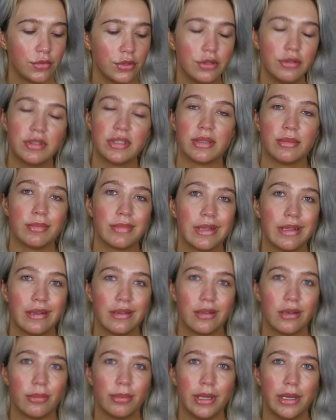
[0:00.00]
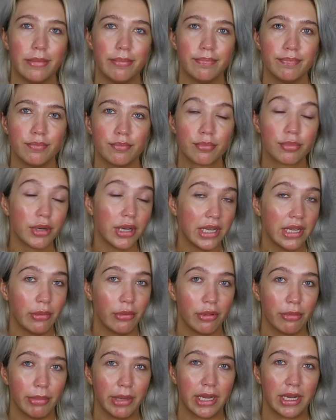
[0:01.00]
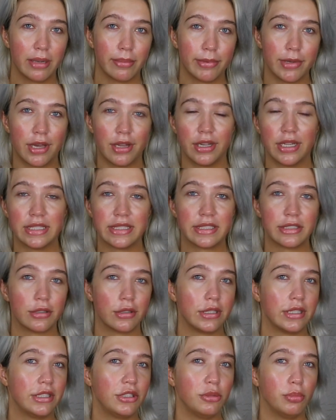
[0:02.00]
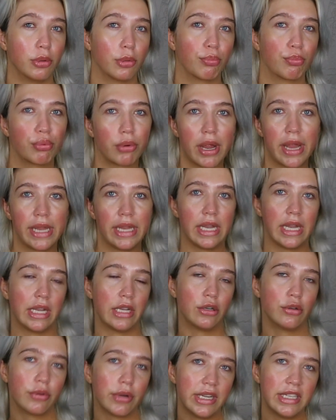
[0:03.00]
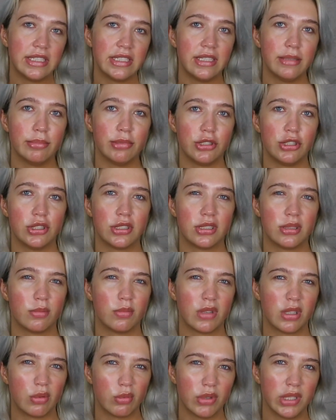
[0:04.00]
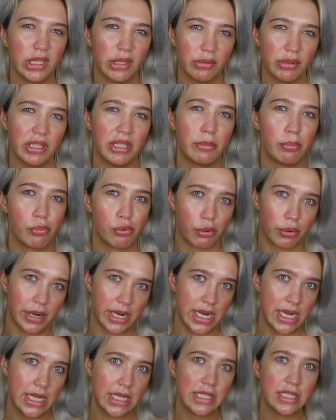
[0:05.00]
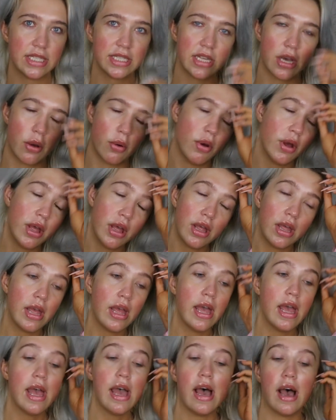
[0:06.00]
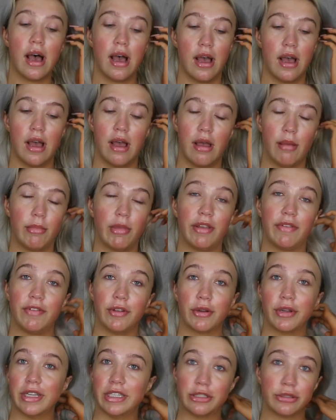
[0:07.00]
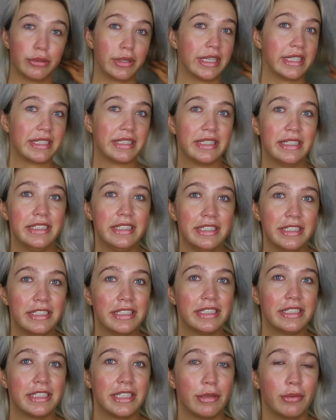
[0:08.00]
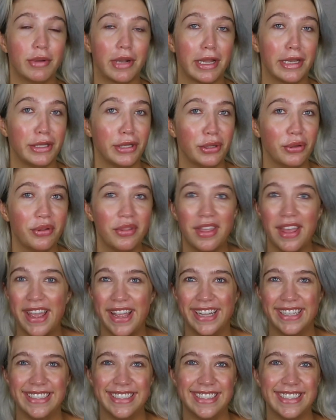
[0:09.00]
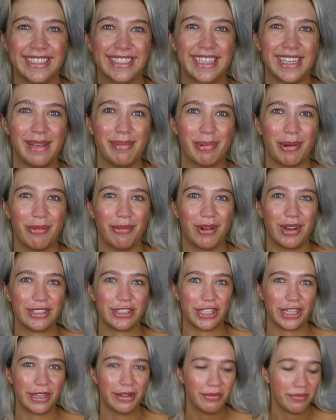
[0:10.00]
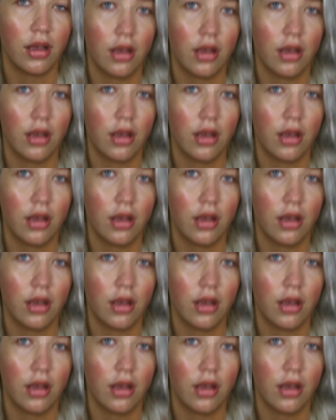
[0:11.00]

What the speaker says: do something a little bit pretty with makeup. Not necessarily super bright and crazy, but just something really, really pretty. So, if you're interested to see what I do, then just keep on watching.